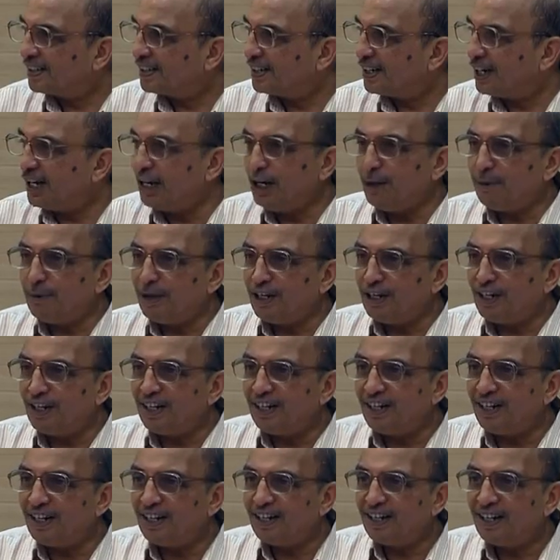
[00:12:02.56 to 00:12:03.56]

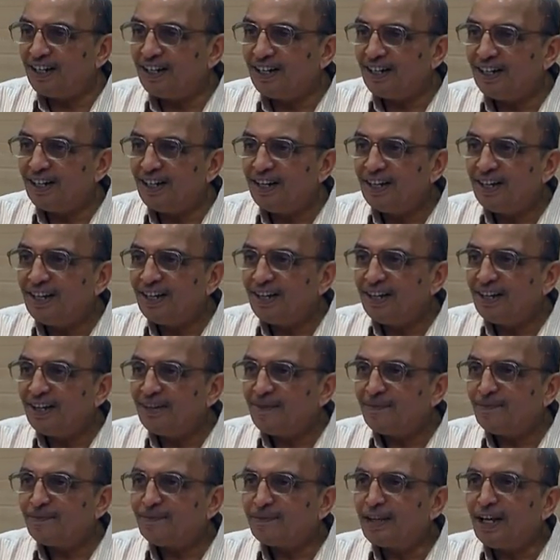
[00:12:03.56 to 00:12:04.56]
Independently.
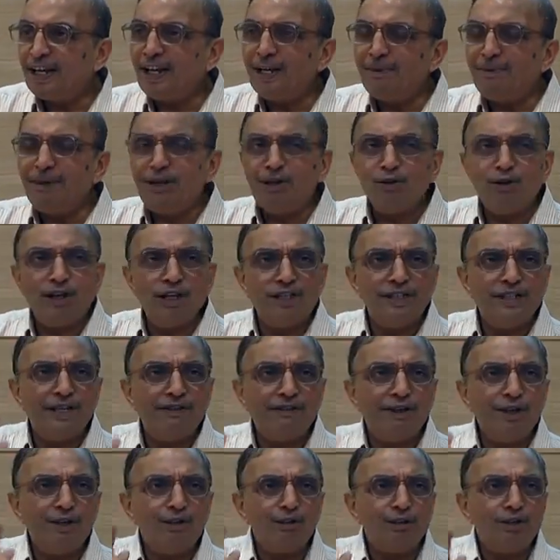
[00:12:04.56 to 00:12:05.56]
Anybody who has
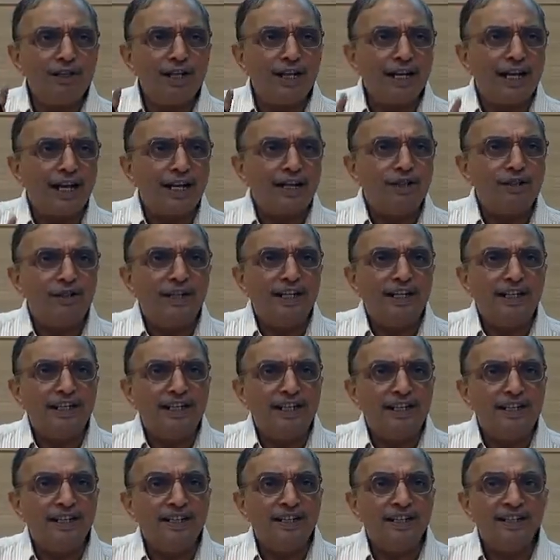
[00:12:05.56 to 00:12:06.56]
never used a calculator?